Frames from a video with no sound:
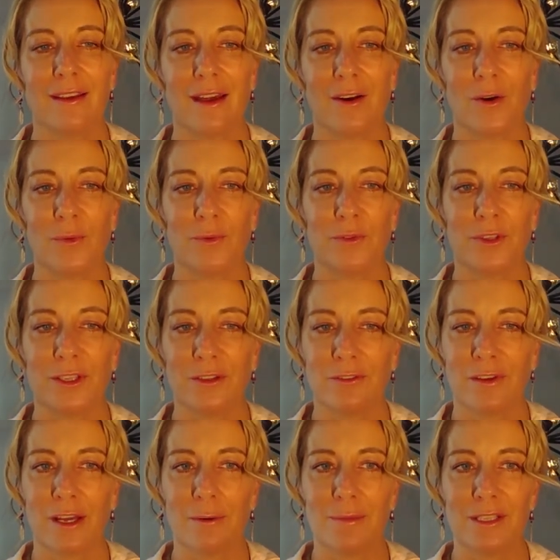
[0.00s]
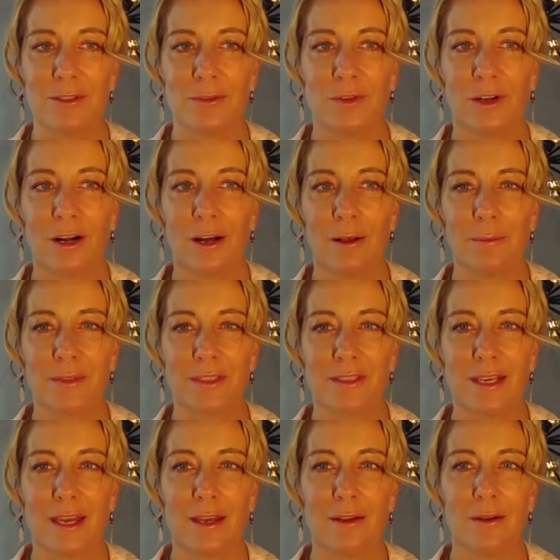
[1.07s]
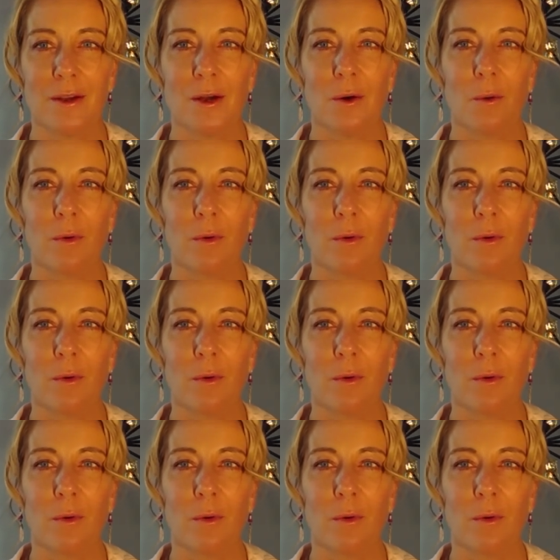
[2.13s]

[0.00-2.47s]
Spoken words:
Hopefully you come into a calm state